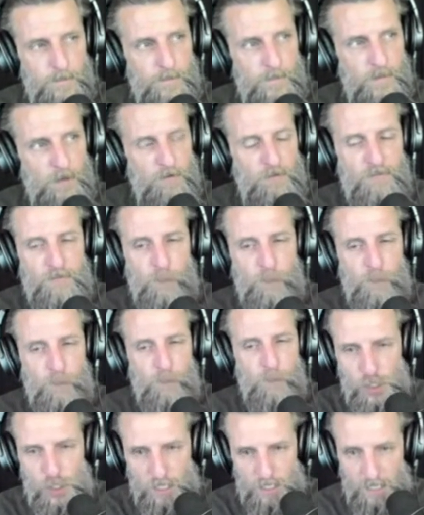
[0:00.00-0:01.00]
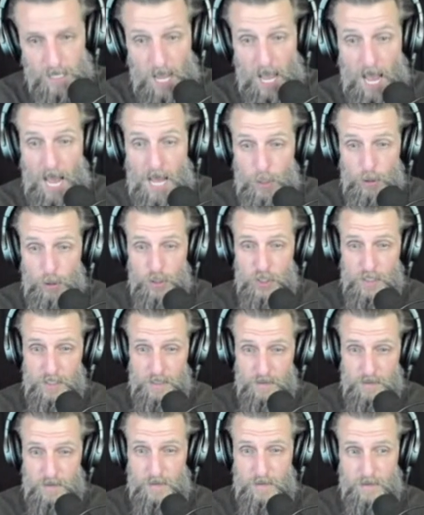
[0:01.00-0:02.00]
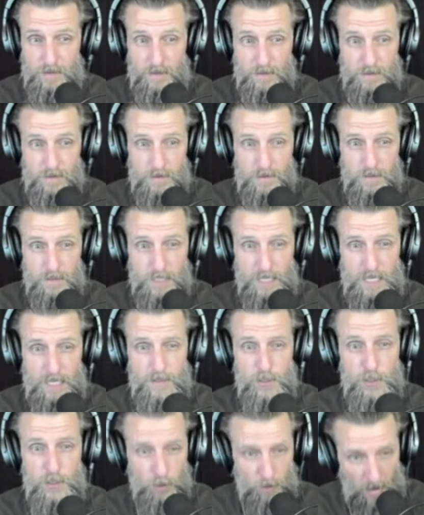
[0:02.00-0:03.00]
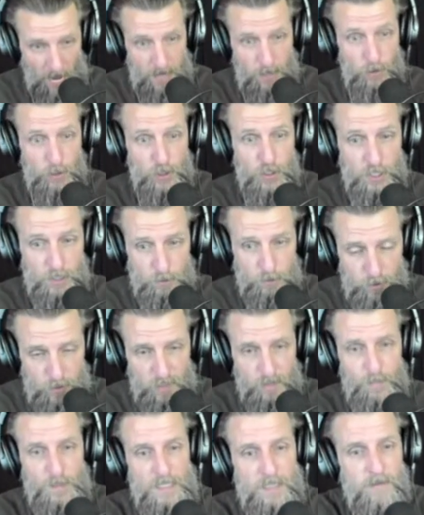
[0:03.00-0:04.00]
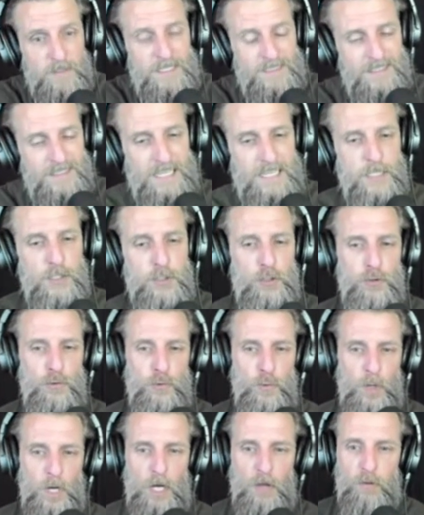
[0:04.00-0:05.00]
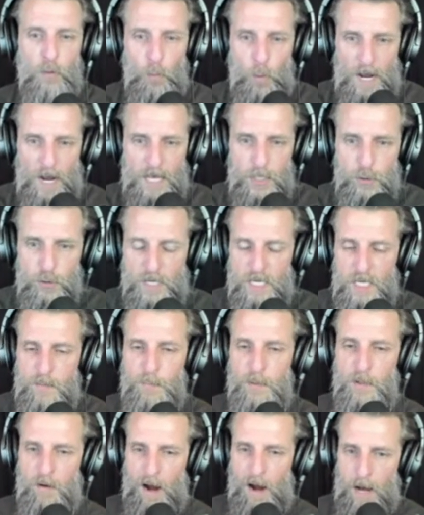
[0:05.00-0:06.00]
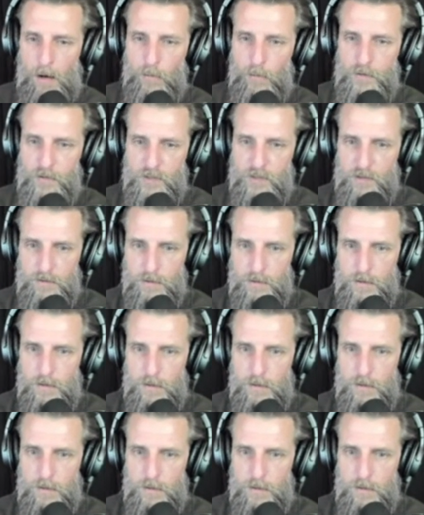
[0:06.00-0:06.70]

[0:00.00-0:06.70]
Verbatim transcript: forging energies, in your energy, your spirit into the way you keep your house,